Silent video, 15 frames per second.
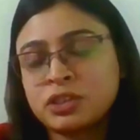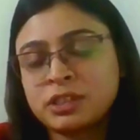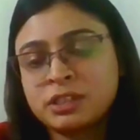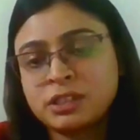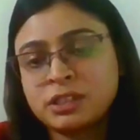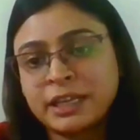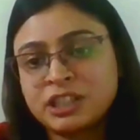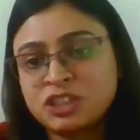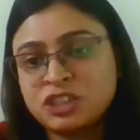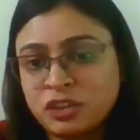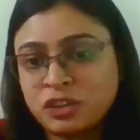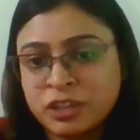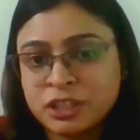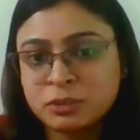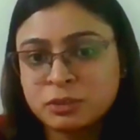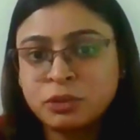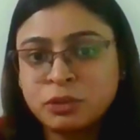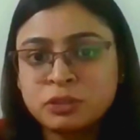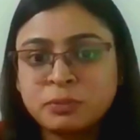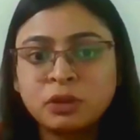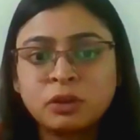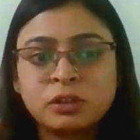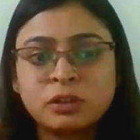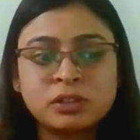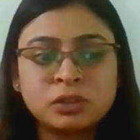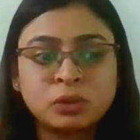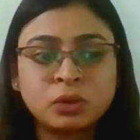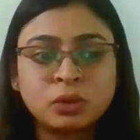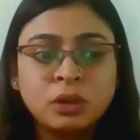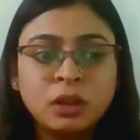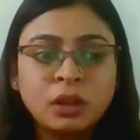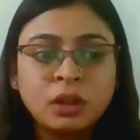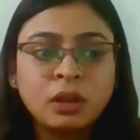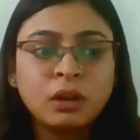just like children's books, but also